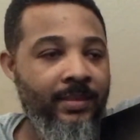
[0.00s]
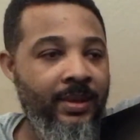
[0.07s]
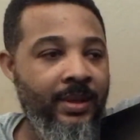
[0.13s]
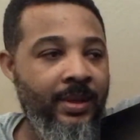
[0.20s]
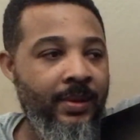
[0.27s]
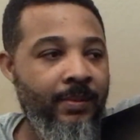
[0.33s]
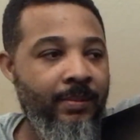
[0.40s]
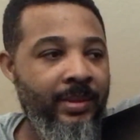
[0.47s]
you
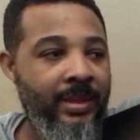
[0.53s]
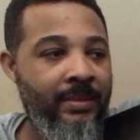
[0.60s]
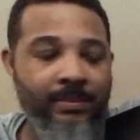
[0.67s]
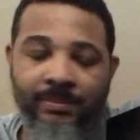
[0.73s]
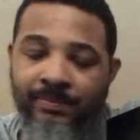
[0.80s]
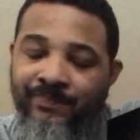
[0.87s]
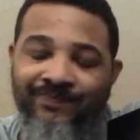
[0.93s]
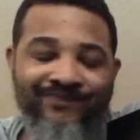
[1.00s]
know,
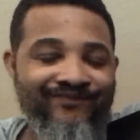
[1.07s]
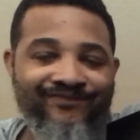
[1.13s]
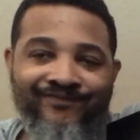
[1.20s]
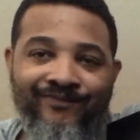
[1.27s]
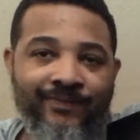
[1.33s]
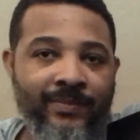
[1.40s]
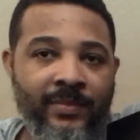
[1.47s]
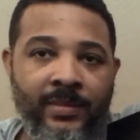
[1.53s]
but
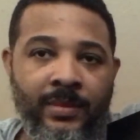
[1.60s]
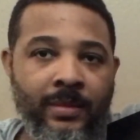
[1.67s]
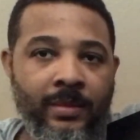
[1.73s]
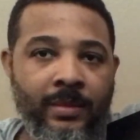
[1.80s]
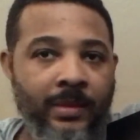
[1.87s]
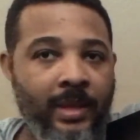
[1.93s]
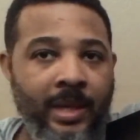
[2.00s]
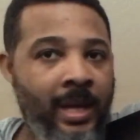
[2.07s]

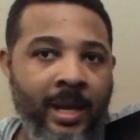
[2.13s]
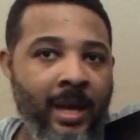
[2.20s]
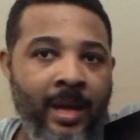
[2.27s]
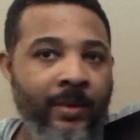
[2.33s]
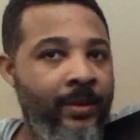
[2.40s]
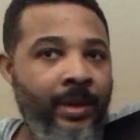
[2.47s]
I